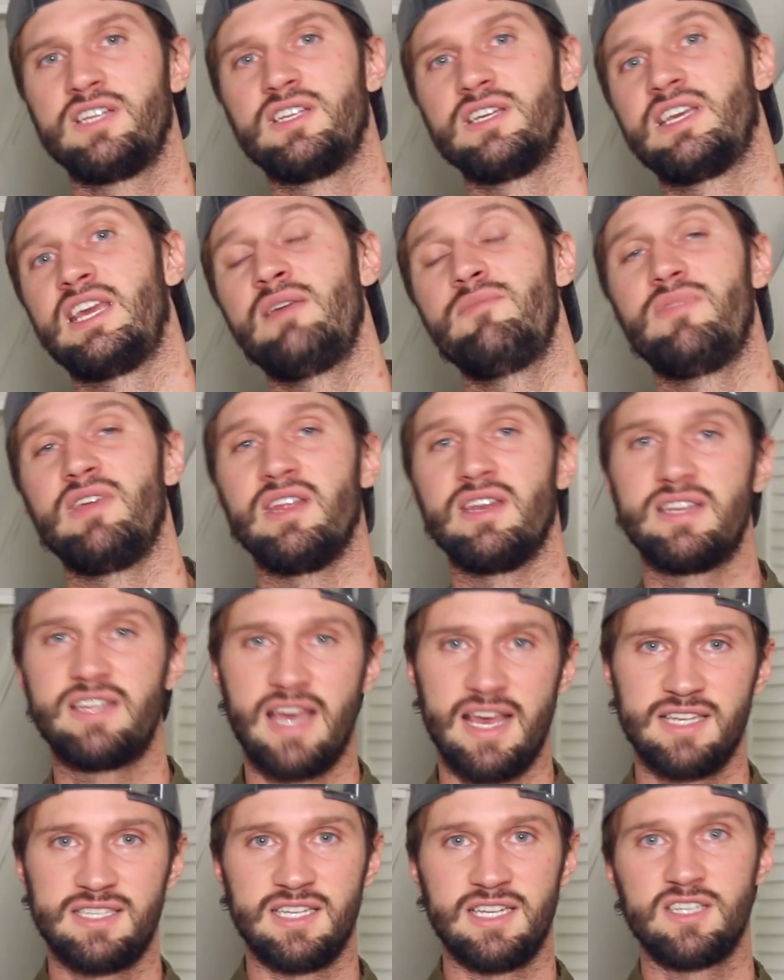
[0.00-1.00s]
to keep the
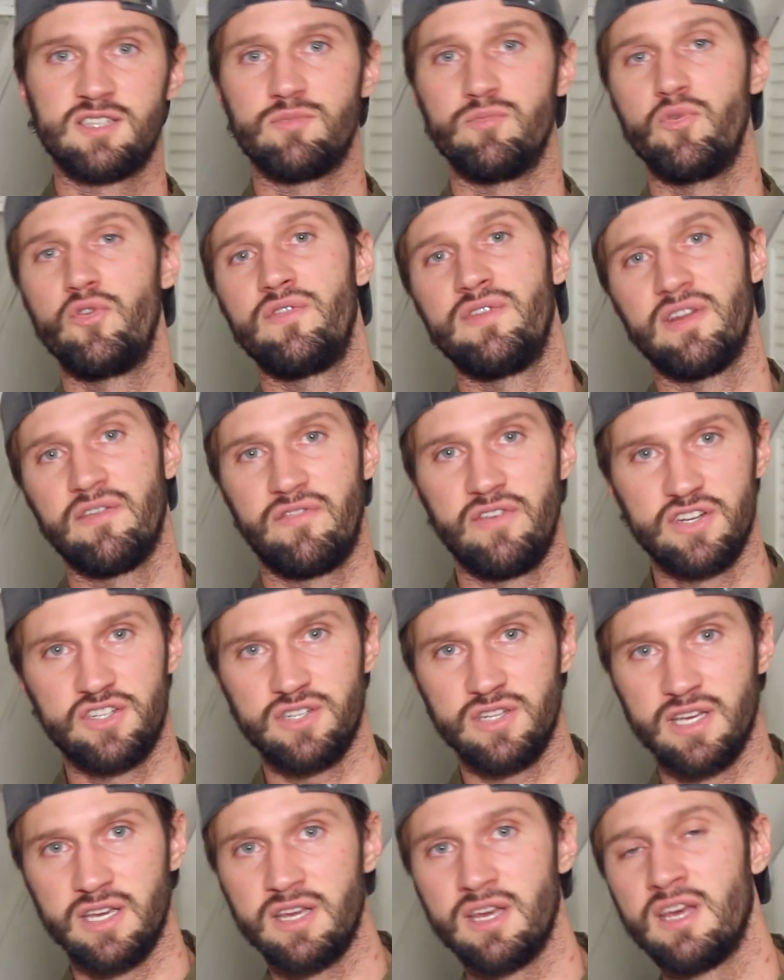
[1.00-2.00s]
intestines moving
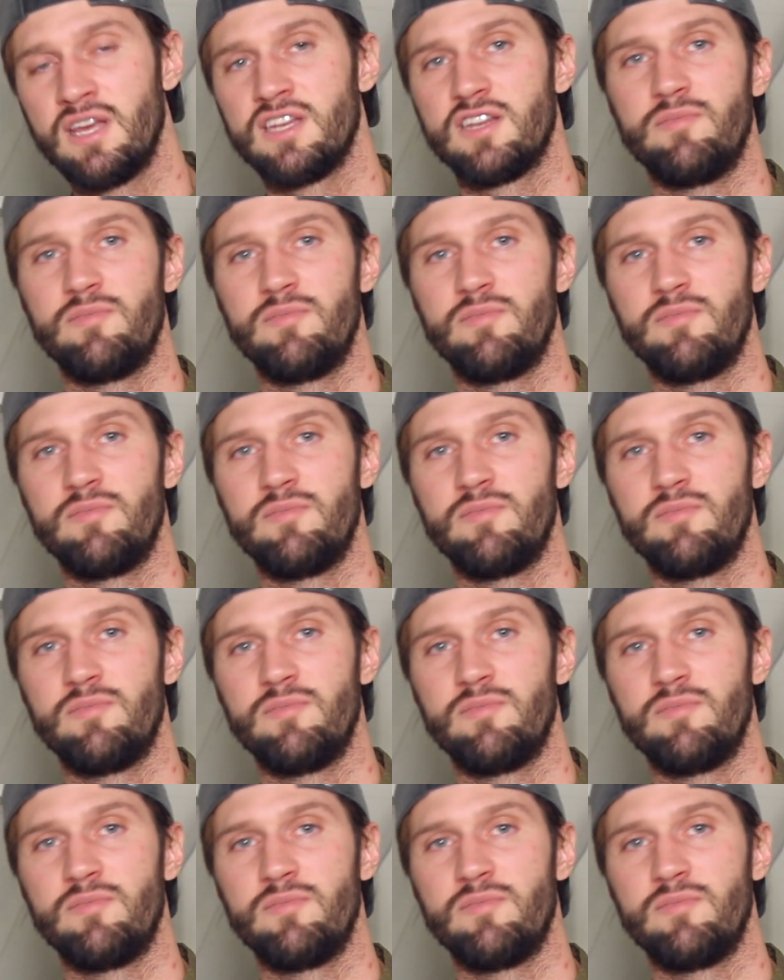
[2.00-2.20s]
efficiently,